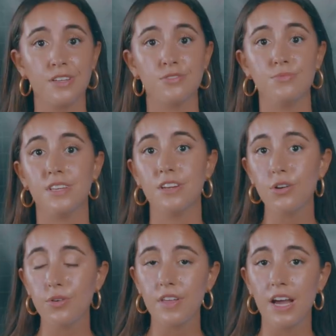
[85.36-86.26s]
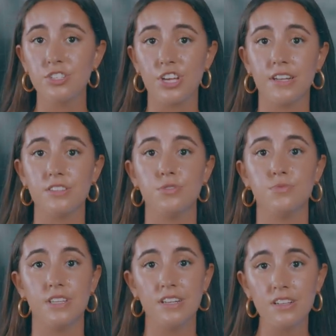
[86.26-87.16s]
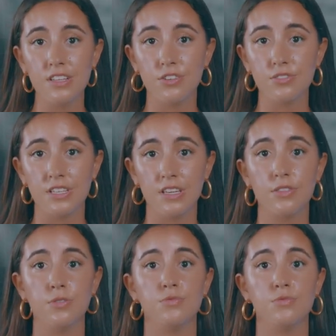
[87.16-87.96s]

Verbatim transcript: Because you didn't go to the hygienist, you didn't clean your teeth,